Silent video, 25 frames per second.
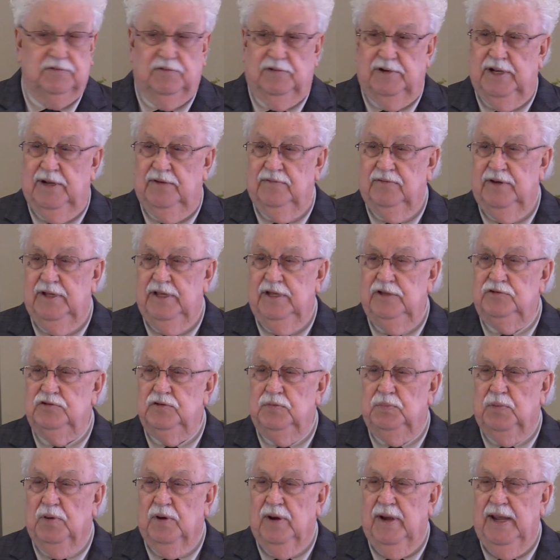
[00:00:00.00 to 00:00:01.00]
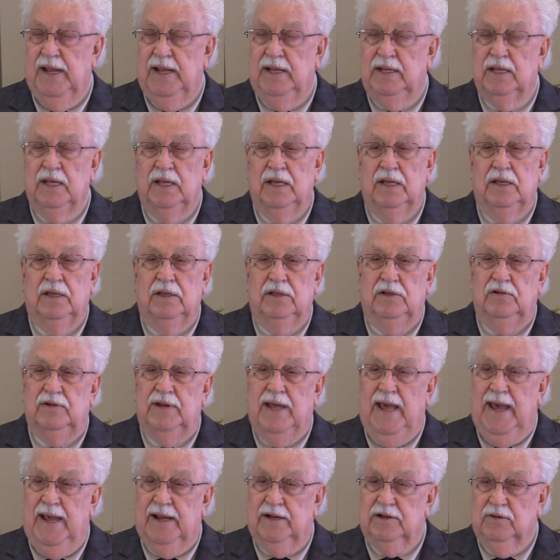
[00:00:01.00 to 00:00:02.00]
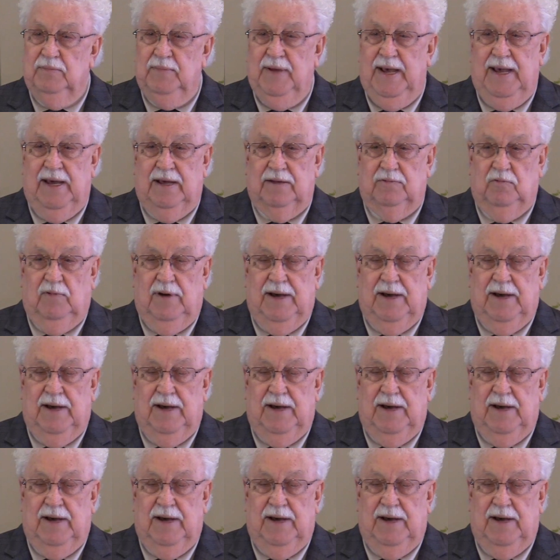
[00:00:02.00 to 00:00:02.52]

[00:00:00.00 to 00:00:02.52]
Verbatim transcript: Whatever it is you prayed, you to act them out.